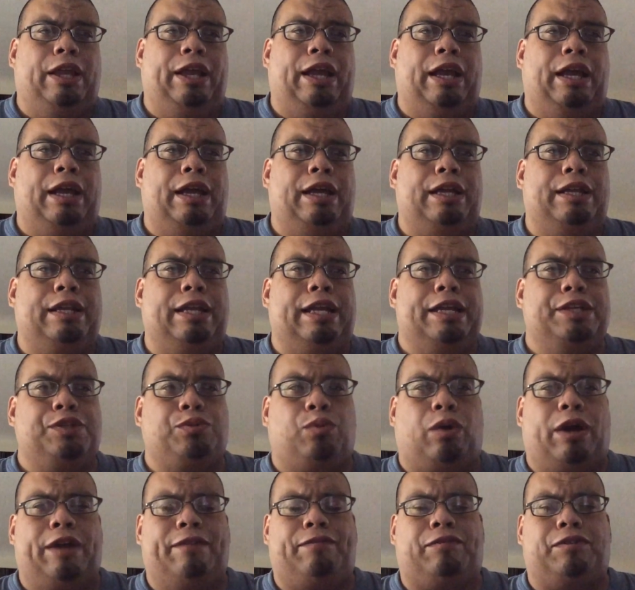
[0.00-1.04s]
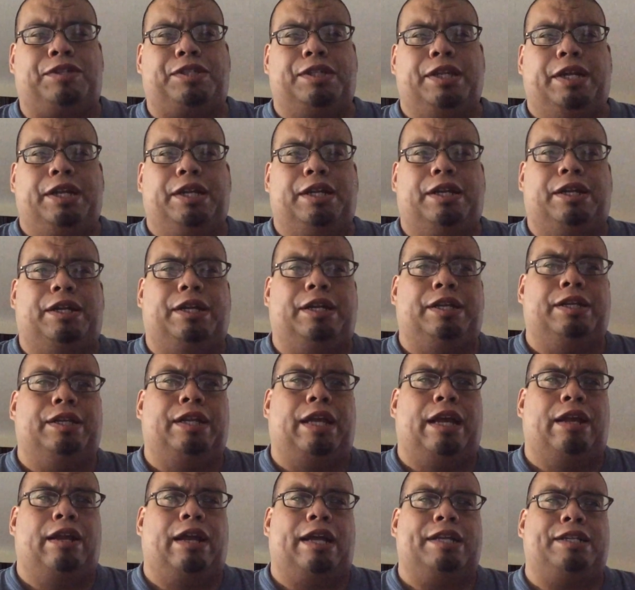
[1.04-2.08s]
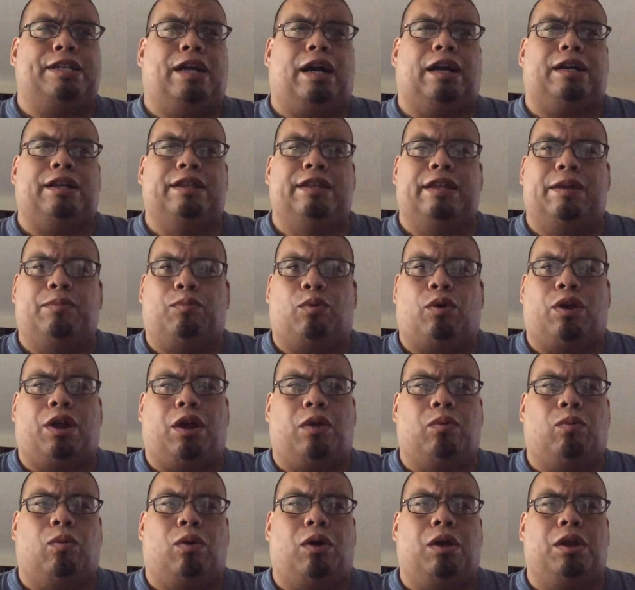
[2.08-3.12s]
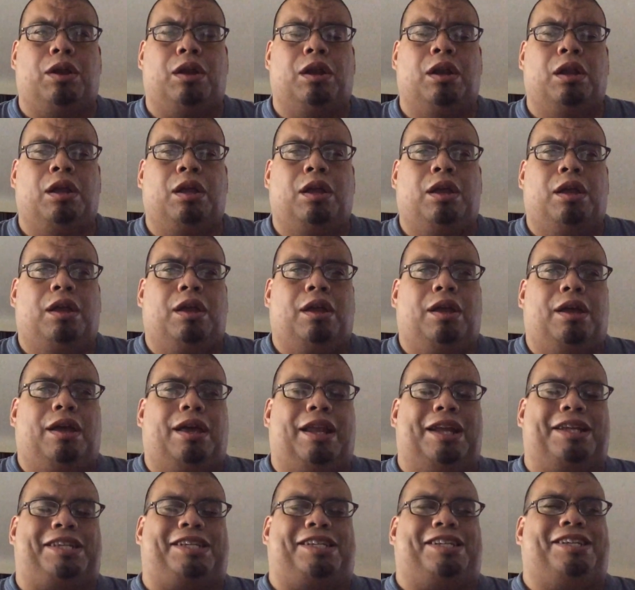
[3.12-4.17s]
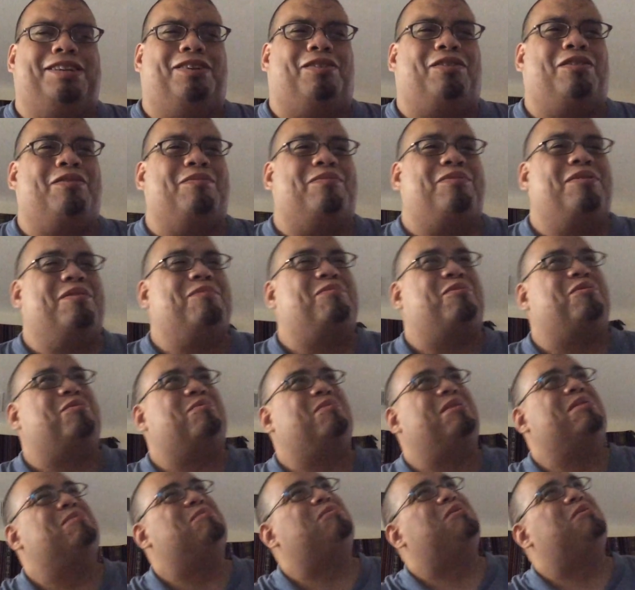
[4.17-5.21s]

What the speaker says: and his wife, Christina, and I talked to them one-on-one. And I still remember my